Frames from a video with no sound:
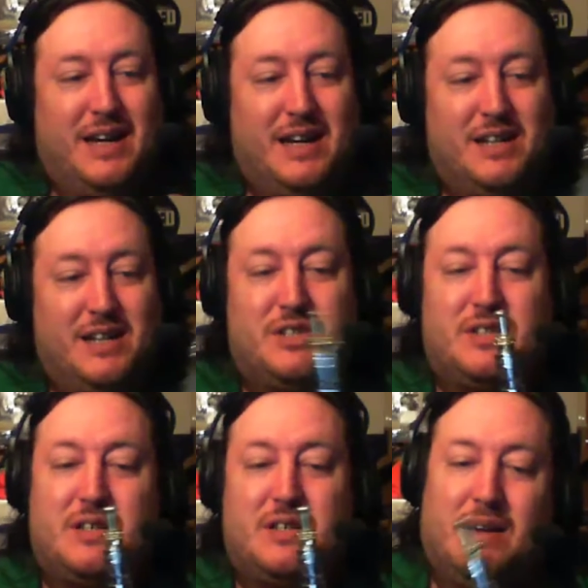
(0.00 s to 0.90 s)

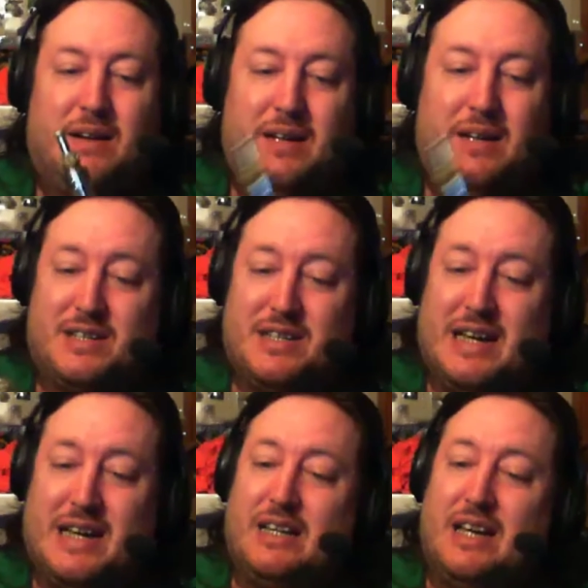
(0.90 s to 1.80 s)
is
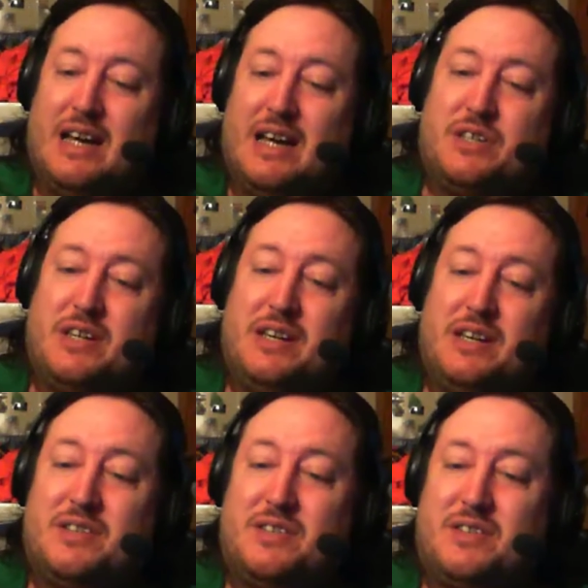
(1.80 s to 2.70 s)
exactly as it
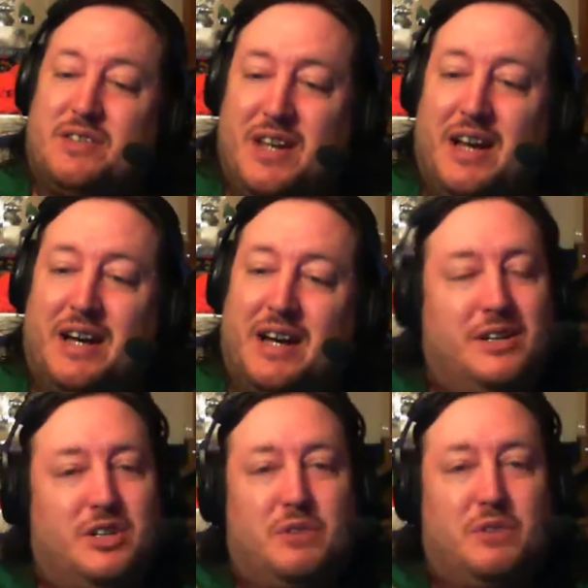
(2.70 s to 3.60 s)
is said
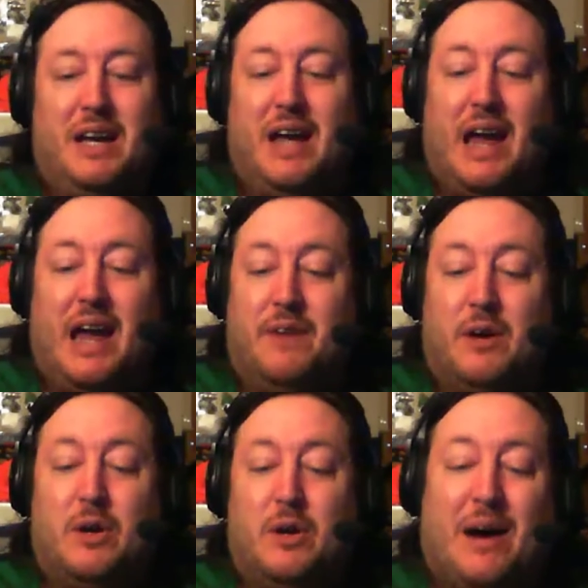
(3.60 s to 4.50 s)
to be a
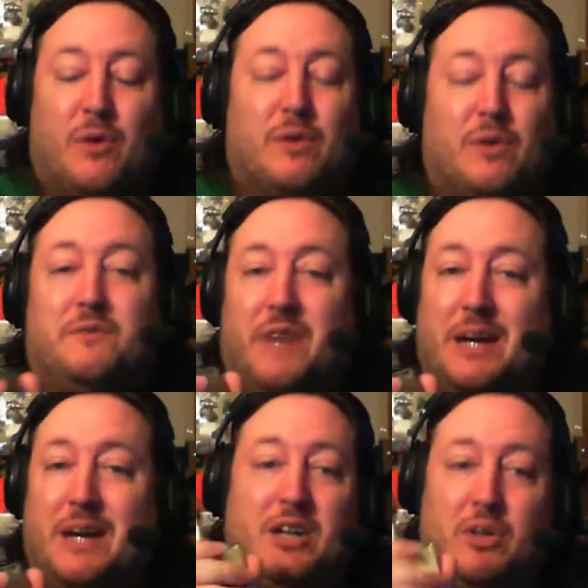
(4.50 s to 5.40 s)
very powerful
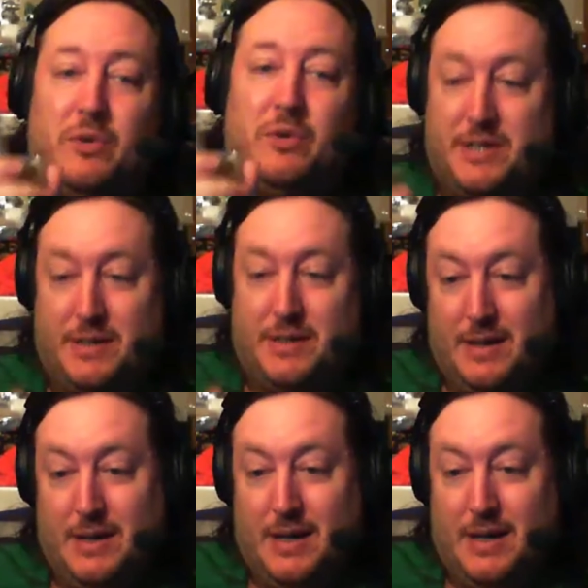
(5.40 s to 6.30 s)
vaping unit.
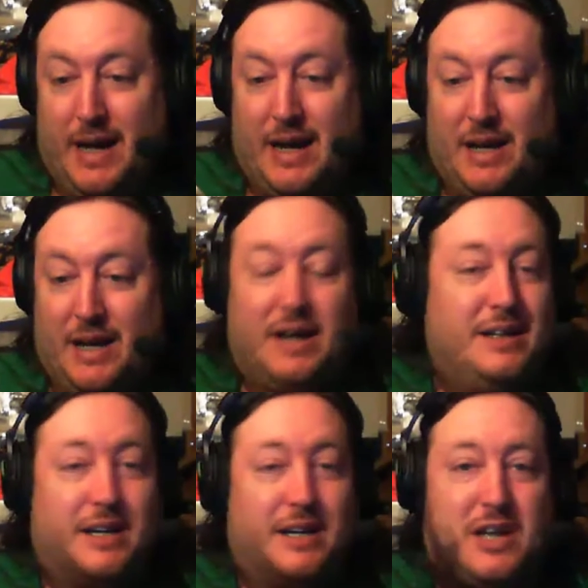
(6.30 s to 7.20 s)
And
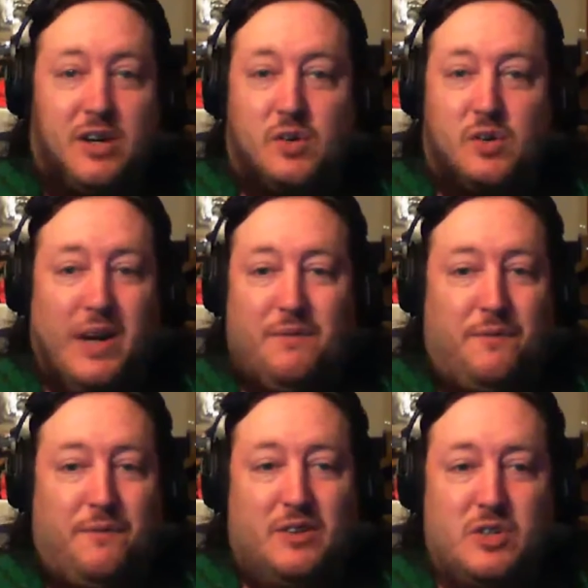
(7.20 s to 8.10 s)
it's got a great
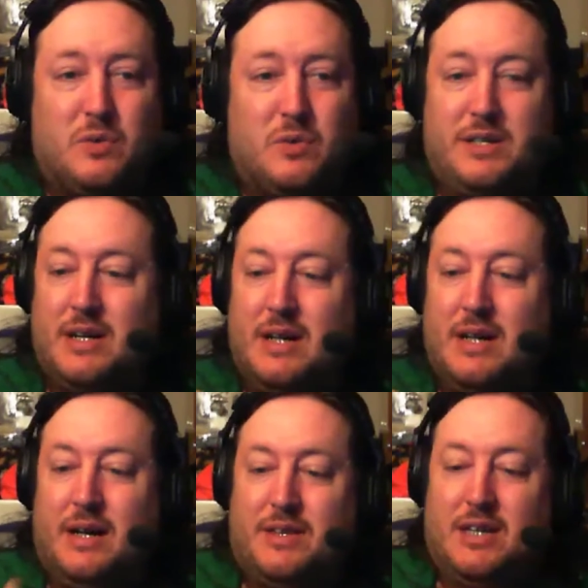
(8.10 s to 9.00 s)
feel to it.
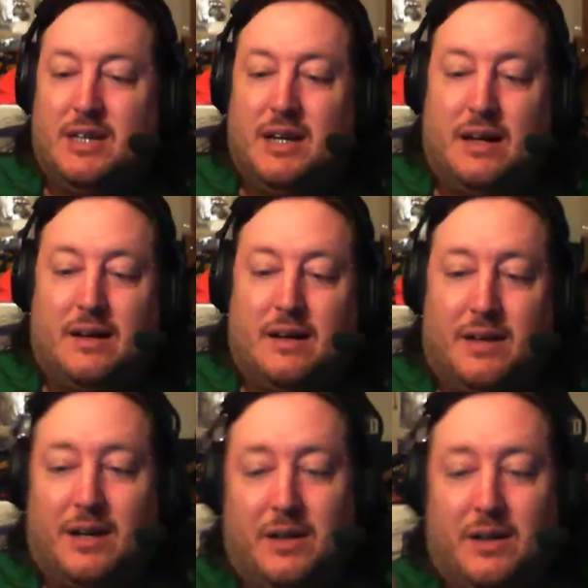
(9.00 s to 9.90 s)
The
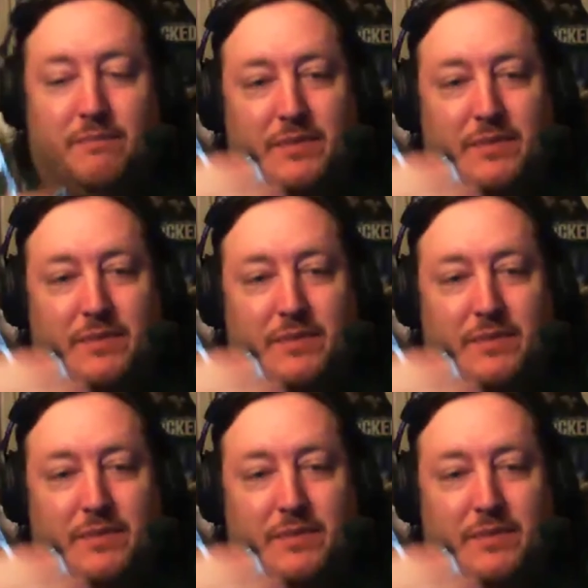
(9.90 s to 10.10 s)
uh,